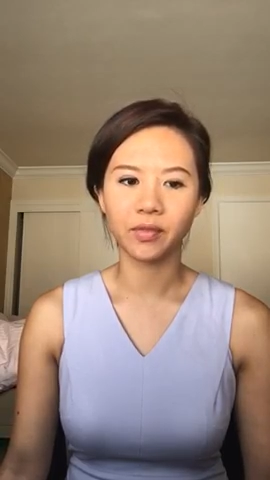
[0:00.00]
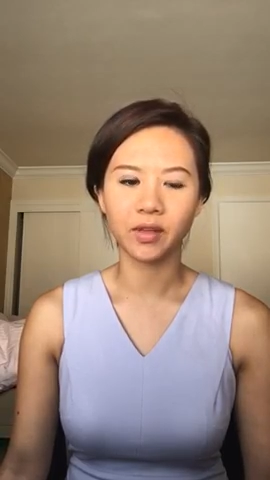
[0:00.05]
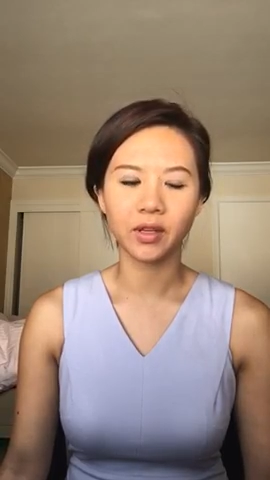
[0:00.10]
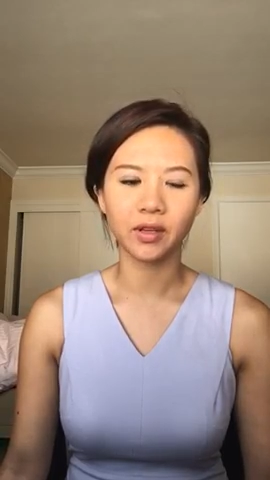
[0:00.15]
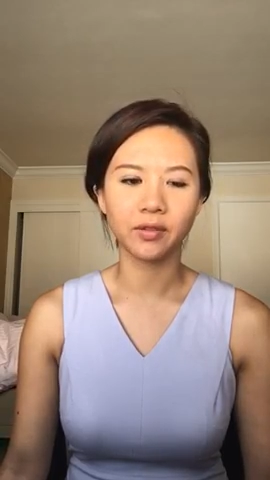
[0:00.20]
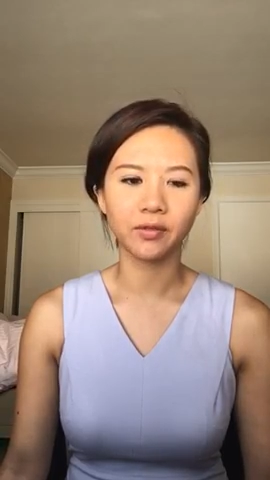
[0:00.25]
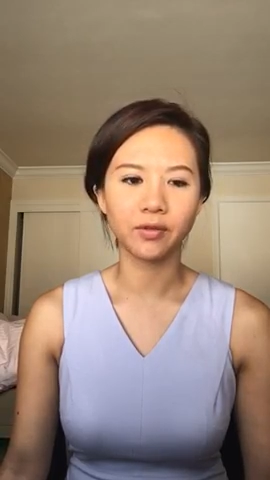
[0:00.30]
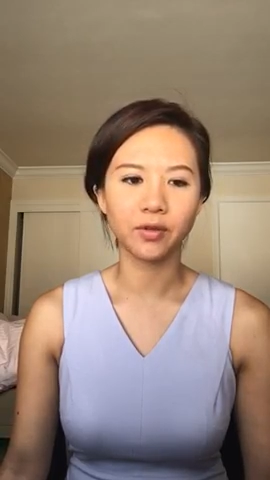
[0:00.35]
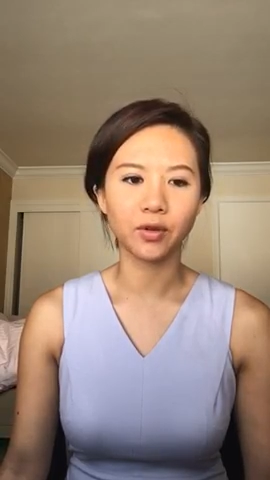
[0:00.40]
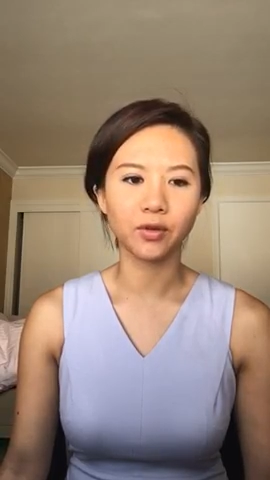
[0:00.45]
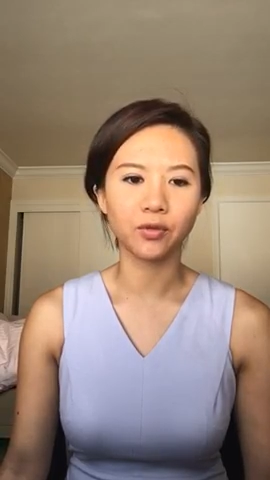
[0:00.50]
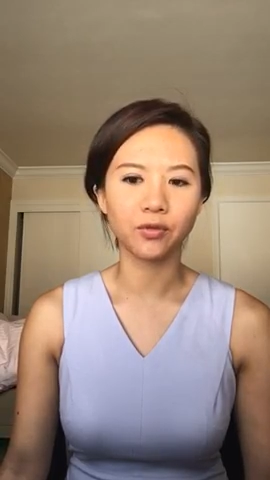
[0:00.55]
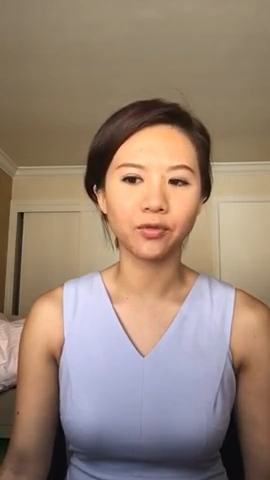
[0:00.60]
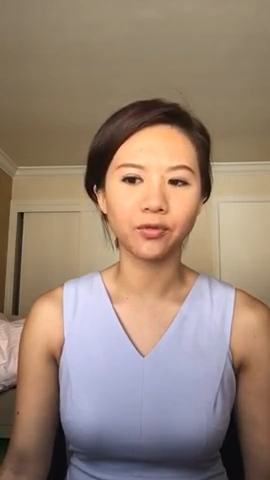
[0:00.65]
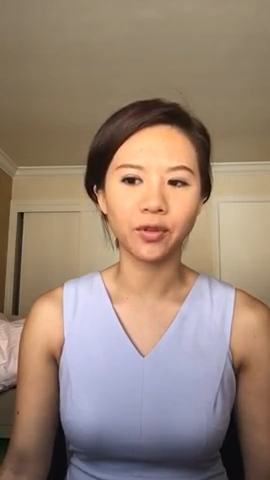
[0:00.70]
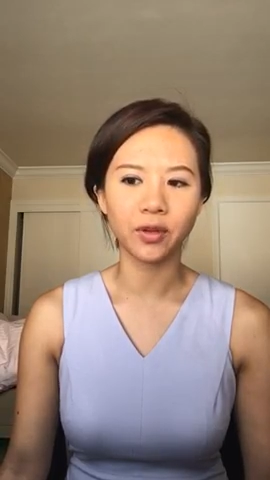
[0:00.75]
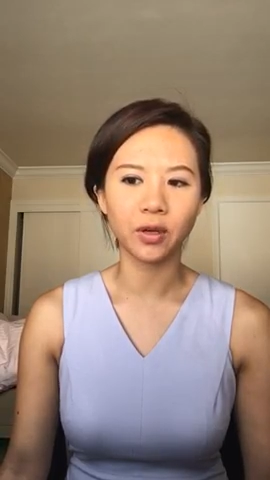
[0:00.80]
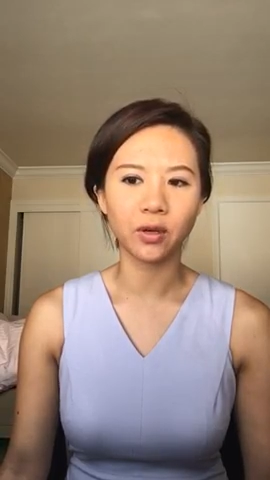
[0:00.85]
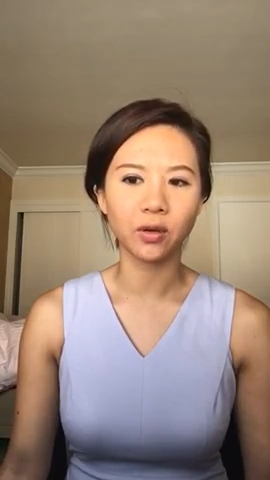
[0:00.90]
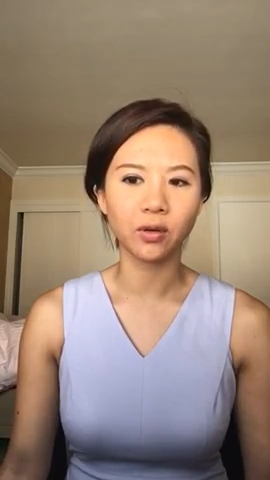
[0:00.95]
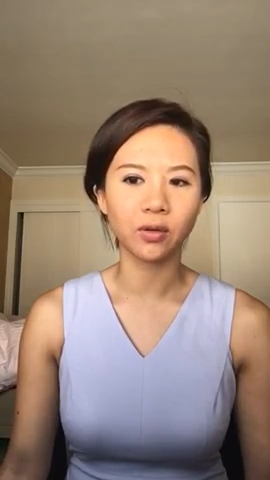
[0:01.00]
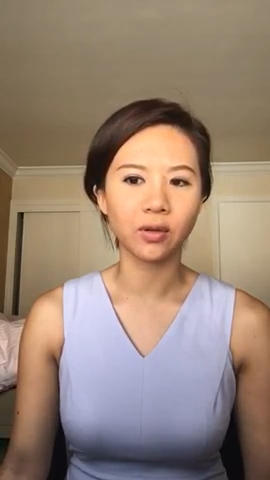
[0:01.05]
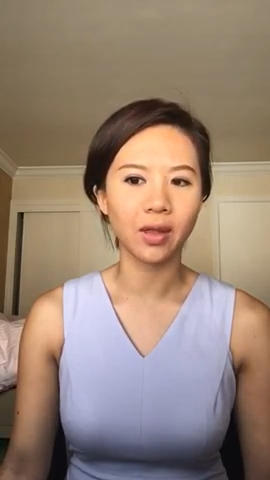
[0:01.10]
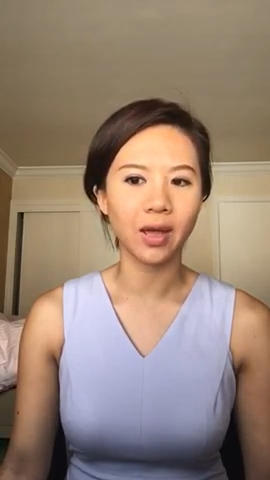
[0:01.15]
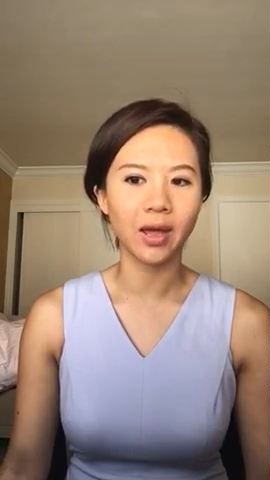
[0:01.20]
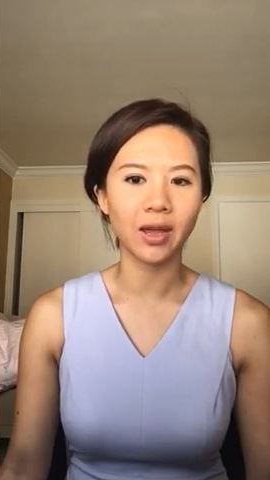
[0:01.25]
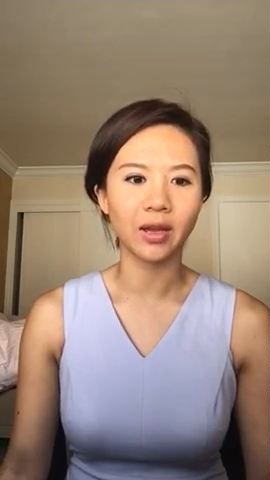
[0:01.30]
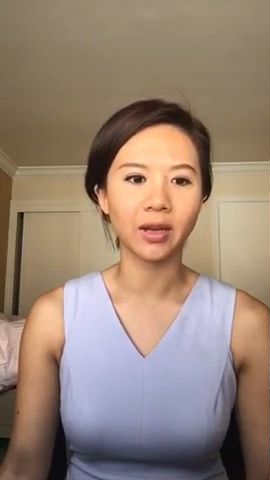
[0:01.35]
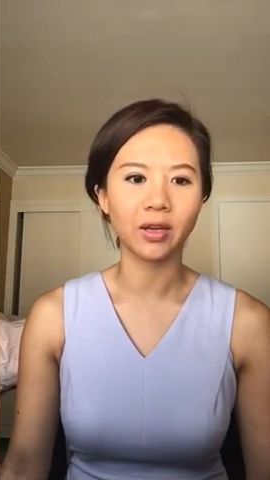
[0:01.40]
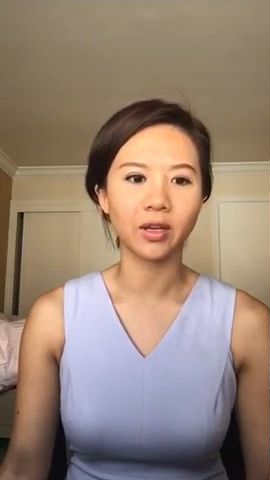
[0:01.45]
if you feel
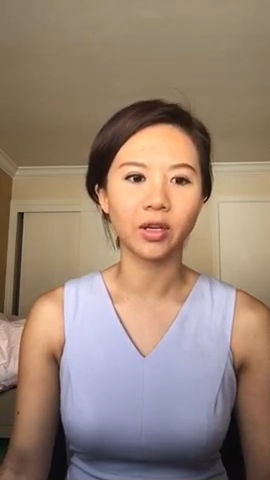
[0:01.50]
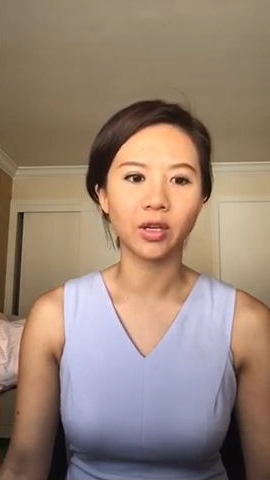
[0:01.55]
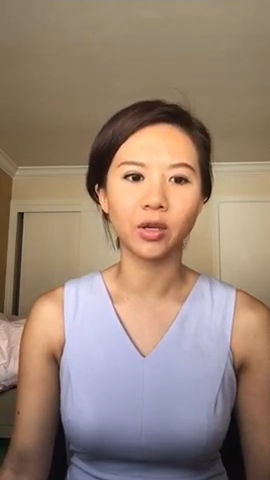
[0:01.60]
like